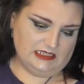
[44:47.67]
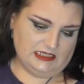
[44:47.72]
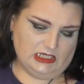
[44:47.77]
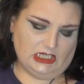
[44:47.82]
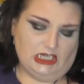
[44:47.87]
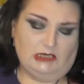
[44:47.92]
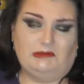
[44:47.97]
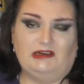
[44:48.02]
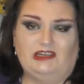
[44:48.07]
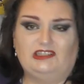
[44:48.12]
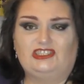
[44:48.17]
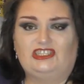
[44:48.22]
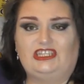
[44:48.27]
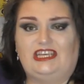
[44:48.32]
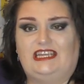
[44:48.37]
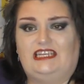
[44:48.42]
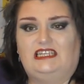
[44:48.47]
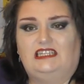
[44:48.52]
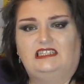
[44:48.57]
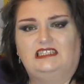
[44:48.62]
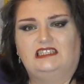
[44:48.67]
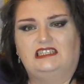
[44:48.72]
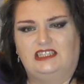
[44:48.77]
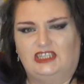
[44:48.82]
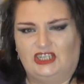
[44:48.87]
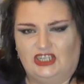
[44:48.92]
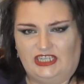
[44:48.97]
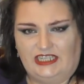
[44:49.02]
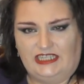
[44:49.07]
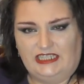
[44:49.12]
half past ten at
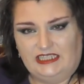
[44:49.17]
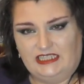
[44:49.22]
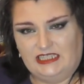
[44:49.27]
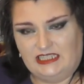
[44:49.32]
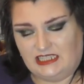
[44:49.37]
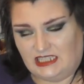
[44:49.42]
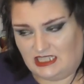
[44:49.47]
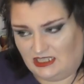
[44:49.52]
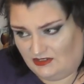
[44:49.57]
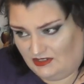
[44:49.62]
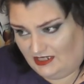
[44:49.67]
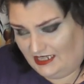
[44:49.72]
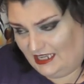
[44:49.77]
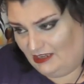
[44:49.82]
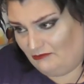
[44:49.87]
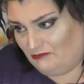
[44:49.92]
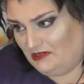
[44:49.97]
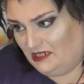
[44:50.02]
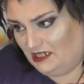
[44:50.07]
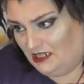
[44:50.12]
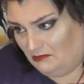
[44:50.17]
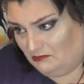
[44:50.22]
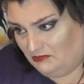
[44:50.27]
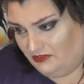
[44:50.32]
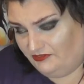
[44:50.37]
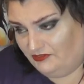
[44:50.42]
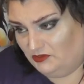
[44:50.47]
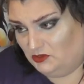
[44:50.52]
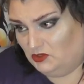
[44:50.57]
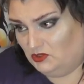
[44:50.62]
night, so I have been up
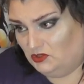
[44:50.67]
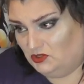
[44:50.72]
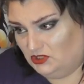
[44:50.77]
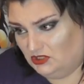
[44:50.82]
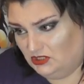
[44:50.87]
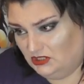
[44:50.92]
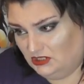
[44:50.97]
for